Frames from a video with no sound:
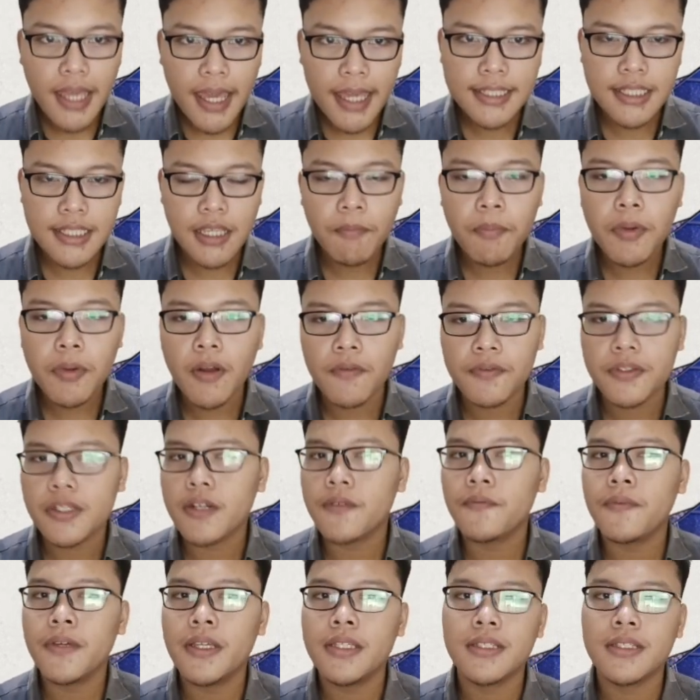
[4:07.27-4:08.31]
Example of
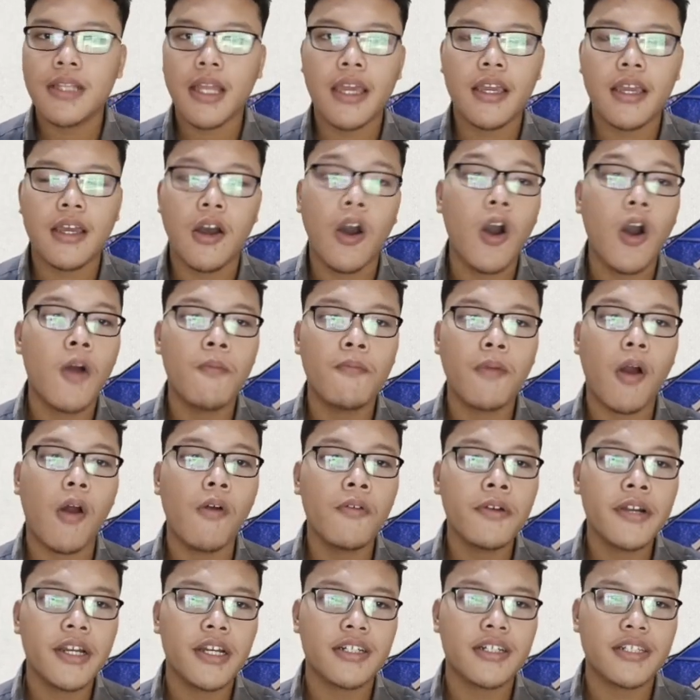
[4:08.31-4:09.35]
service like a home
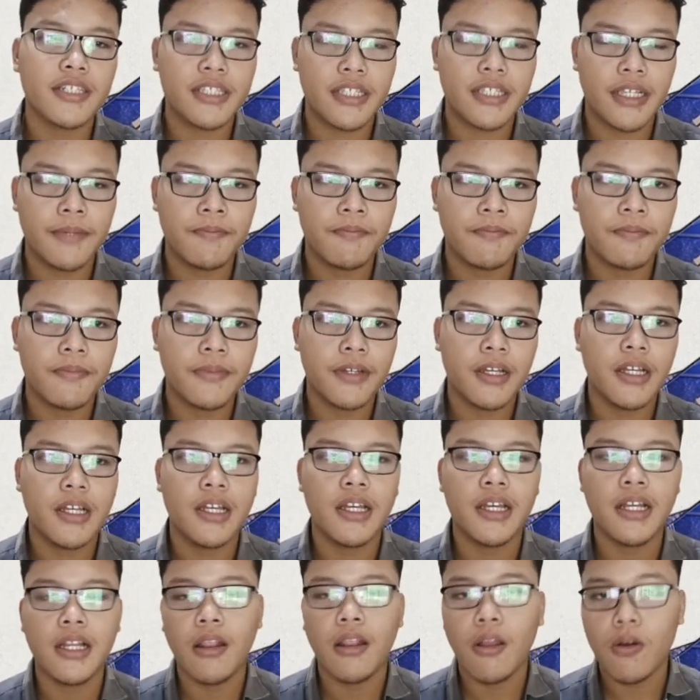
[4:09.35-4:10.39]
ownership
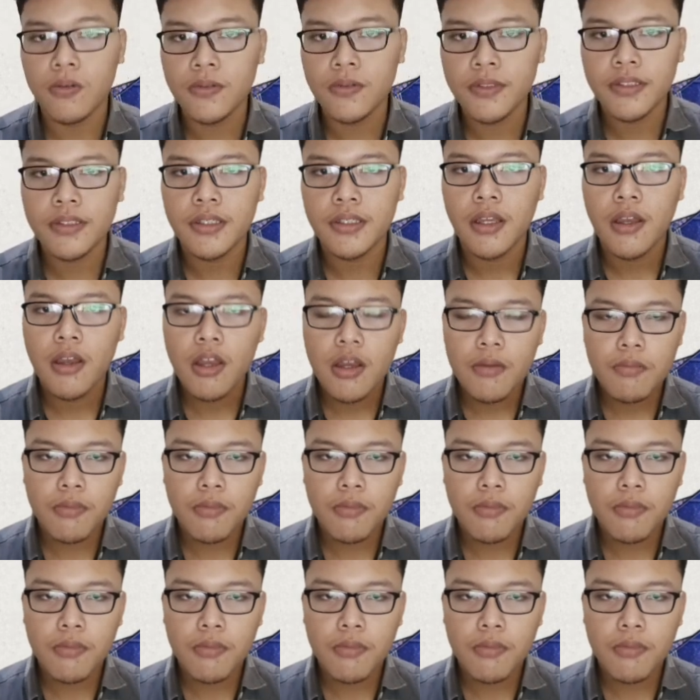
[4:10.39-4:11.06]
loans,